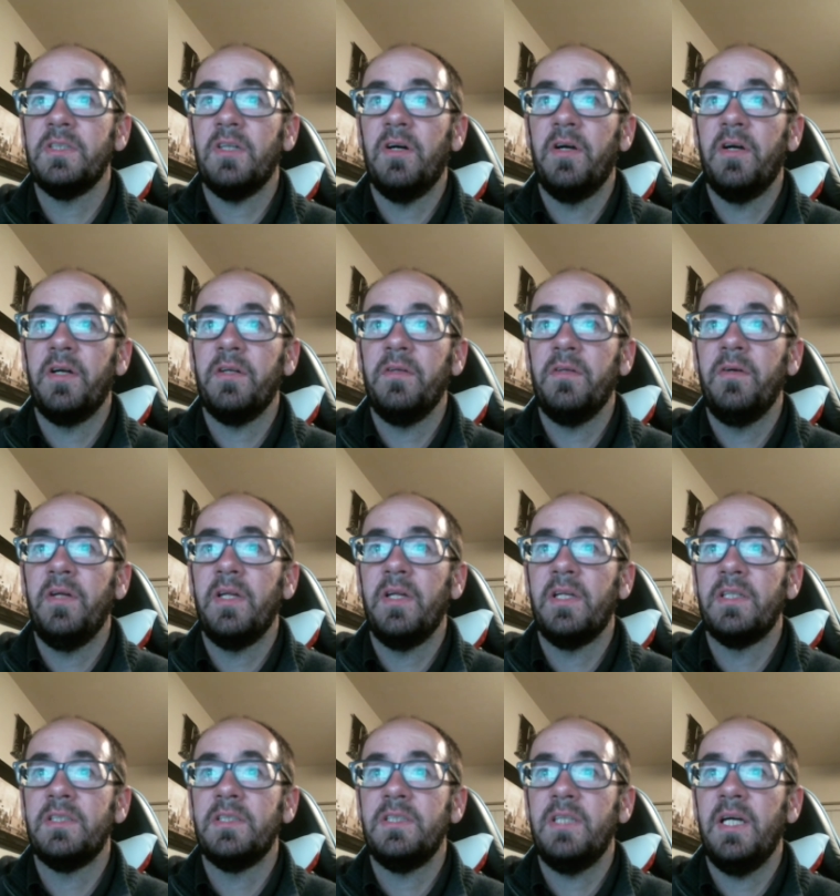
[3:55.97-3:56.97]
are included
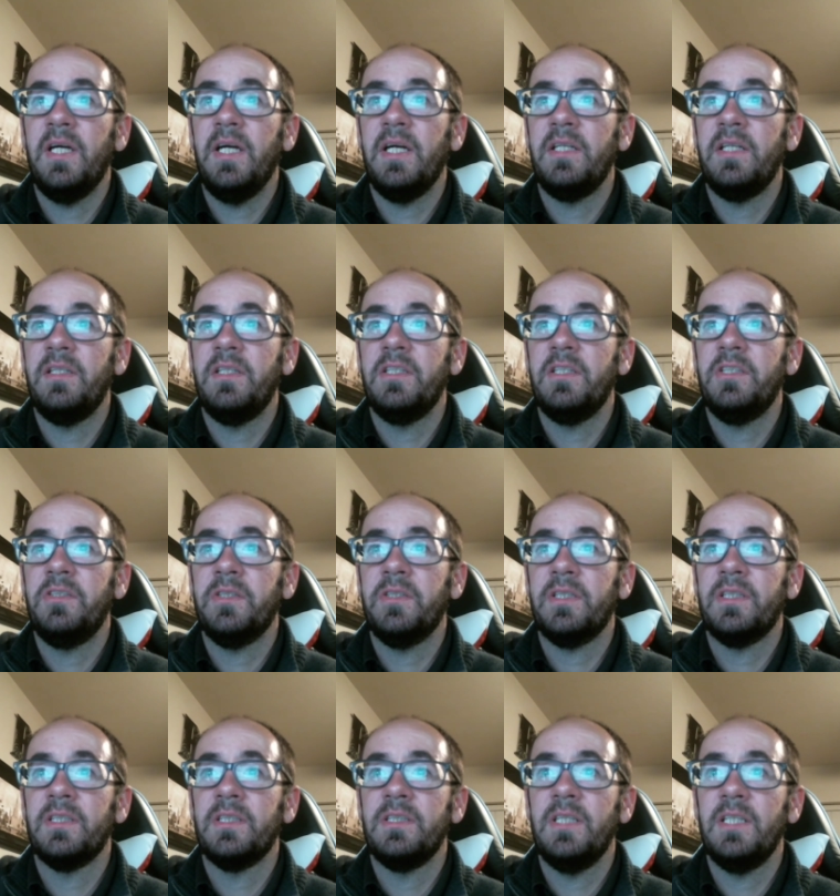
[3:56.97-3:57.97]
in state and
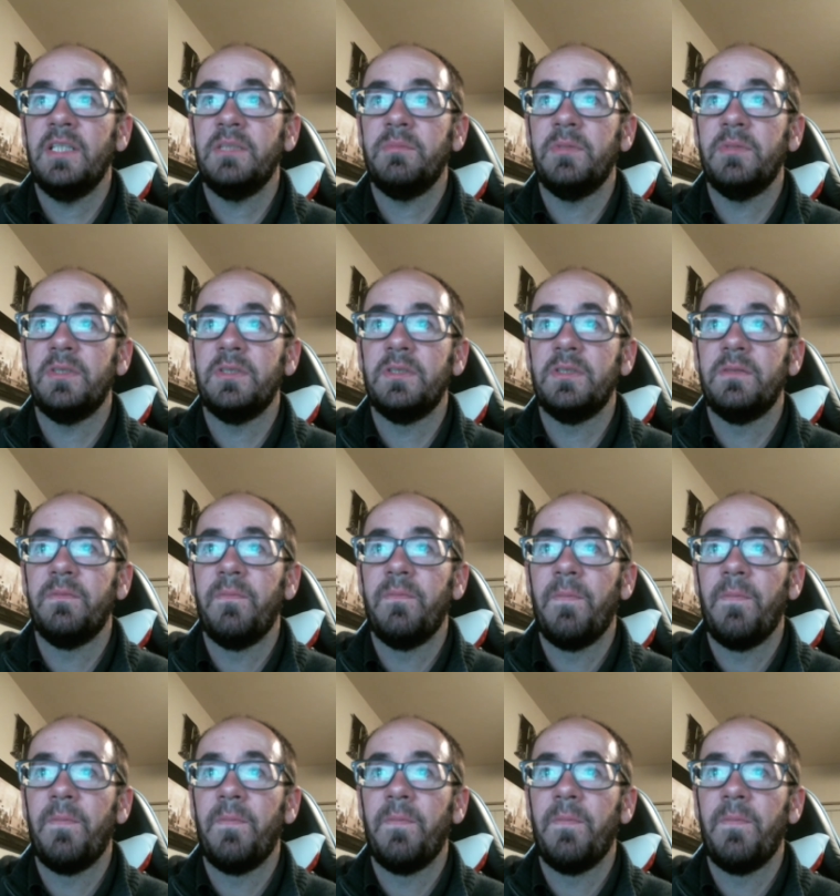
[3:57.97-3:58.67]
district assessments.